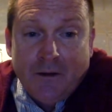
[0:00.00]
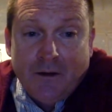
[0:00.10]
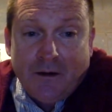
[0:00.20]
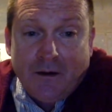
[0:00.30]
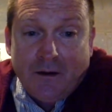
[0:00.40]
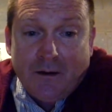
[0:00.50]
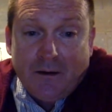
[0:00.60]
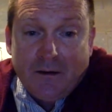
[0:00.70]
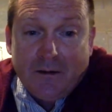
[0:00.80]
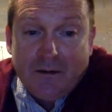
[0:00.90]

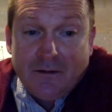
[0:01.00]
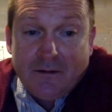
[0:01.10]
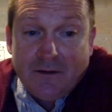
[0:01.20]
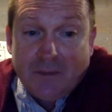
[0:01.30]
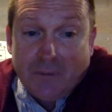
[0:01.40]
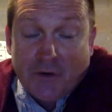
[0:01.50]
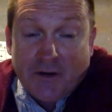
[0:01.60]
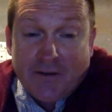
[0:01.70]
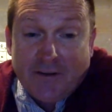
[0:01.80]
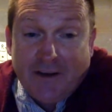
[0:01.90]
I'm looking
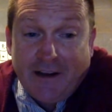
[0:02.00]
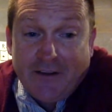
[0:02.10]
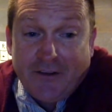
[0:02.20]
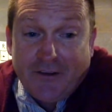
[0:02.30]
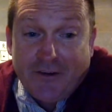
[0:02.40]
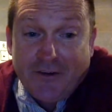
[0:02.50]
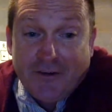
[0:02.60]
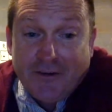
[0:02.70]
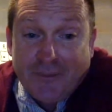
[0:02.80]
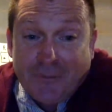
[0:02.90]
at the
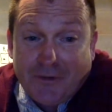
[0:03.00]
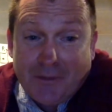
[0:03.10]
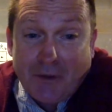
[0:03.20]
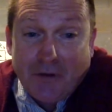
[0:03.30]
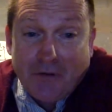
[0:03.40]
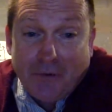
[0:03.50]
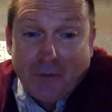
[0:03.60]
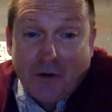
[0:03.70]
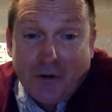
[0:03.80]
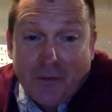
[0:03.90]
answers. I'm skipping over the
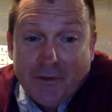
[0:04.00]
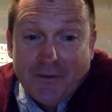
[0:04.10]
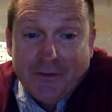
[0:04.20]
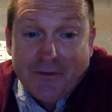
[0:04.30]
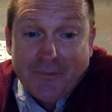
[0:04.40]
wrong ones.